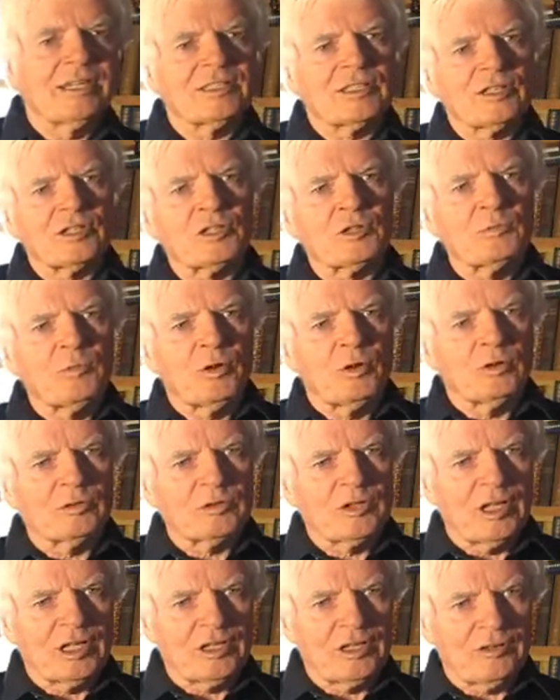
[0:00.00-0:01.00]
as a small
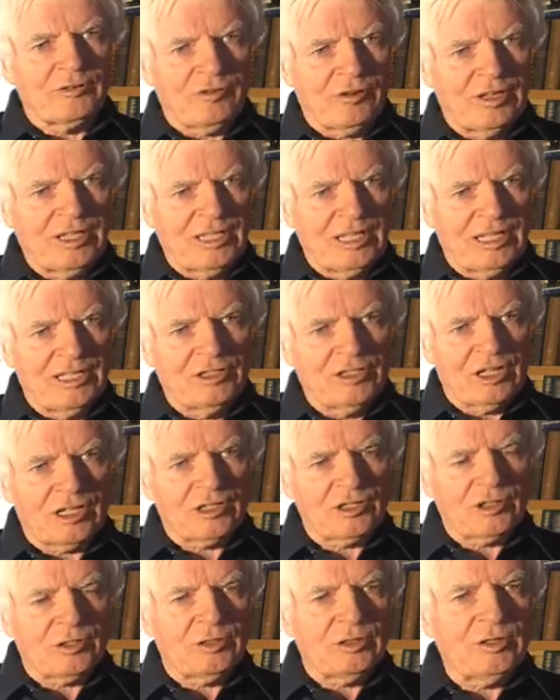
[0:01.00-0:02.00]
3D
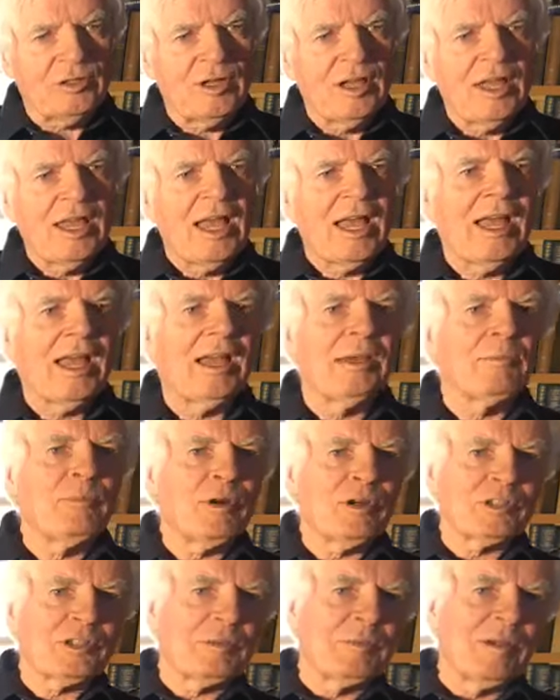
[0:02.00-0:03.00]
jigsaw, and
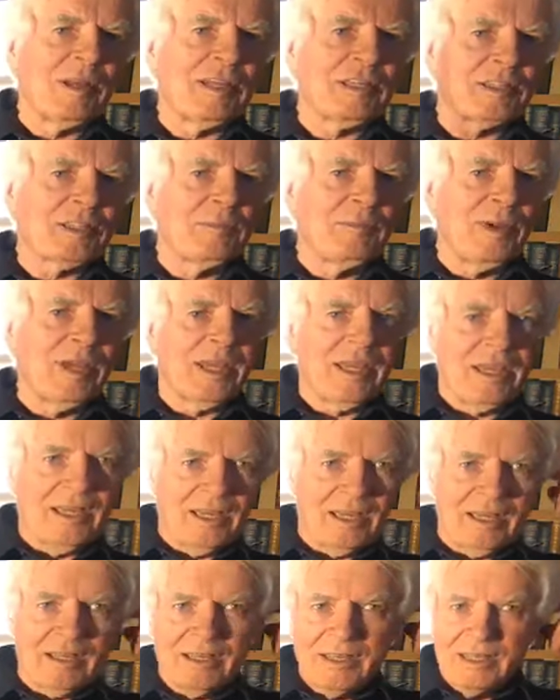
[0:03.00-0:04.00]
possibly as a
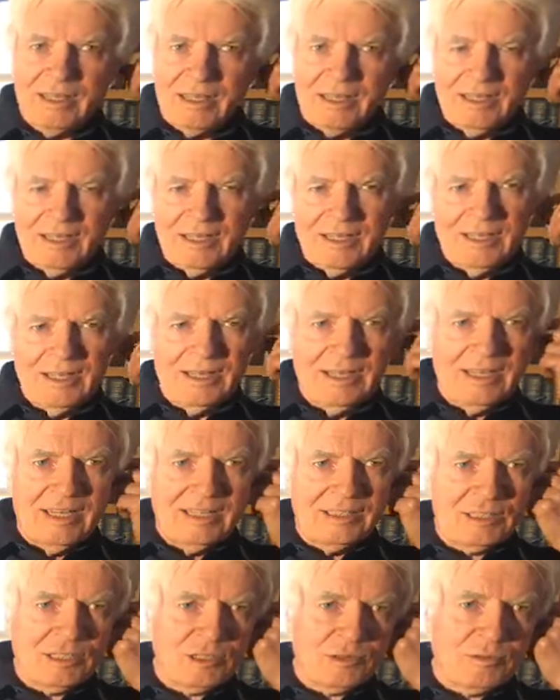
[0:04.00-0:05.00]
bigger
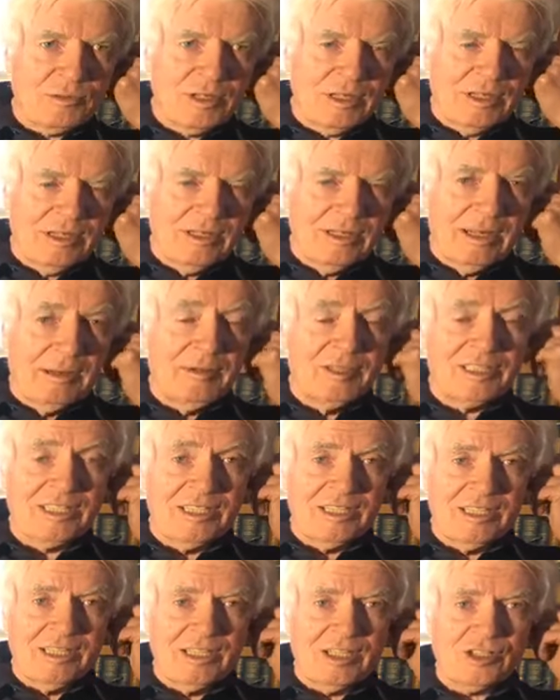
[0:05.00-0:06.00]

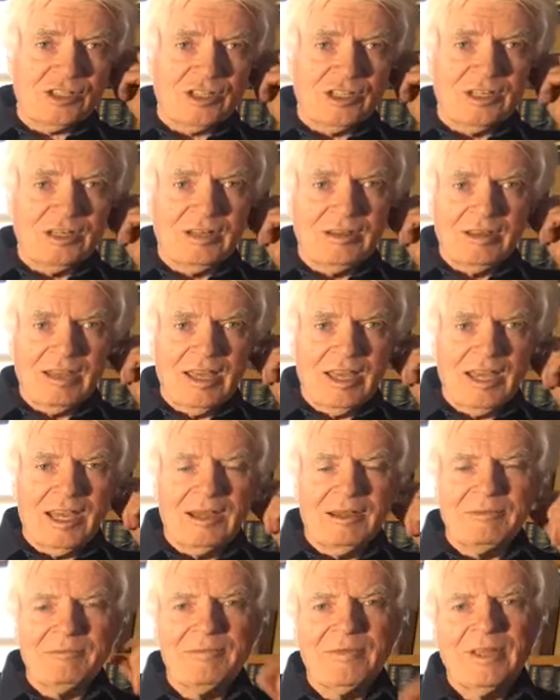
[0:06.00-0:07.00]
limited edition,
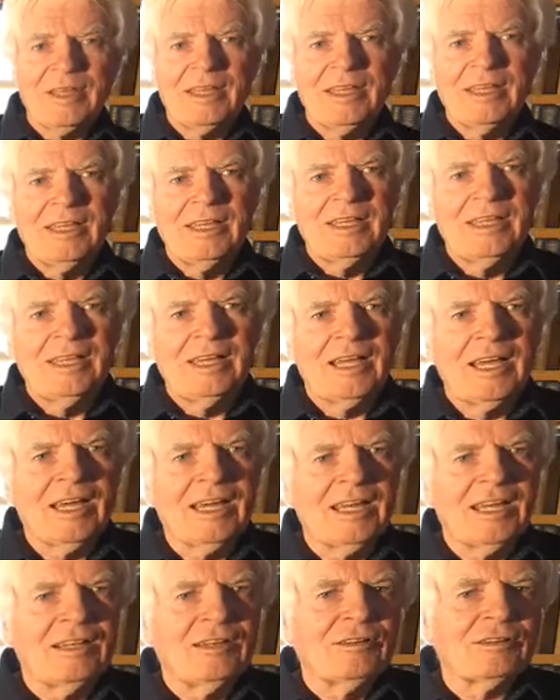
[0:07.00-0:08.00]
and
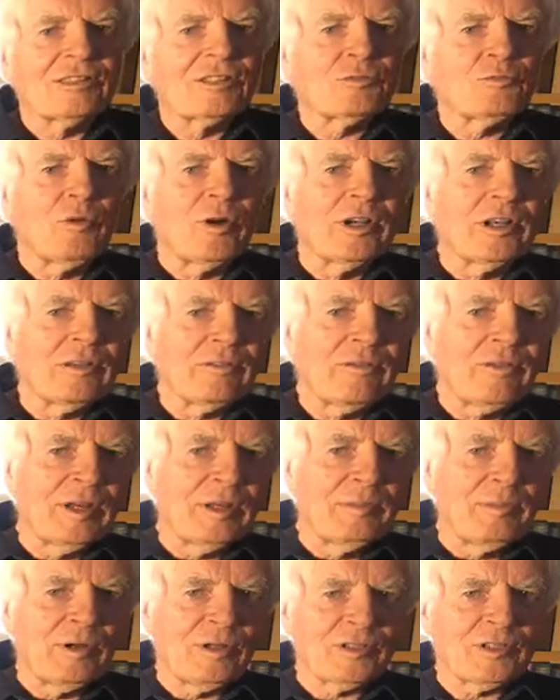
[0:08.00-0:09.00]
it looks wonderfully
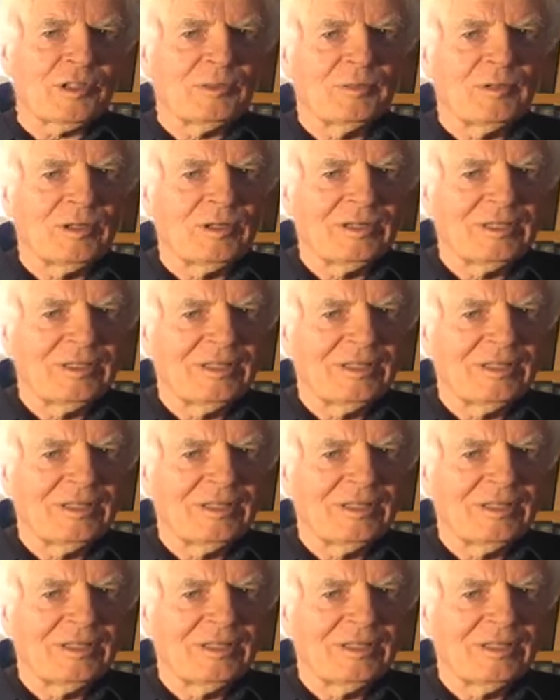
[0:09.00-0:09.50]
possible.